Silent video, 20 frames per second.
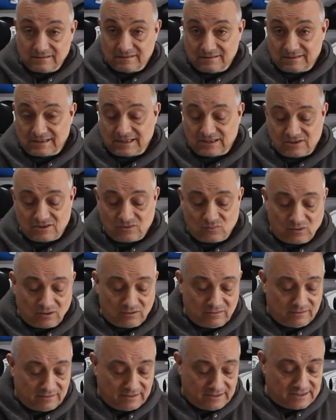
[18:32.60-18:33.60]
that's the
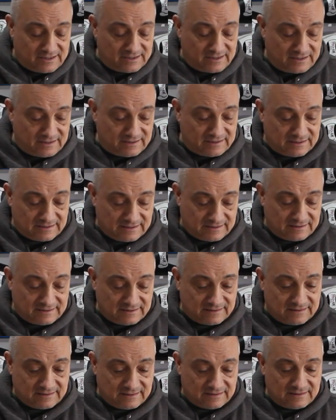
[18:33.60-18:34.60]
one, isn't it?
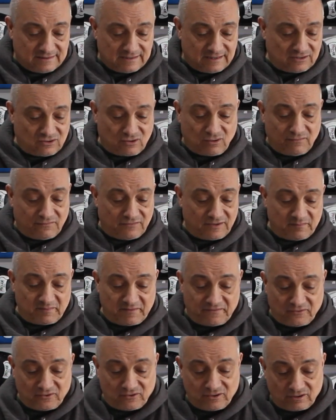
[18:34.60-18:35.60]
I'd go for it
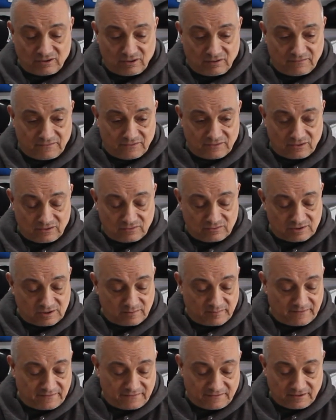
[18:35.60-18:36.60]
before I go for those, to
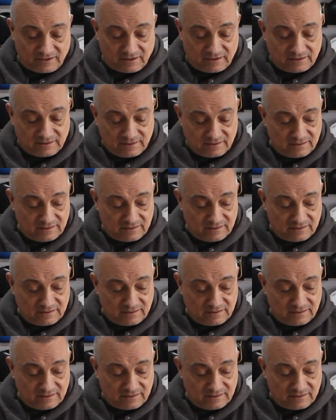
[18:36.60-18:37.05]
be fair.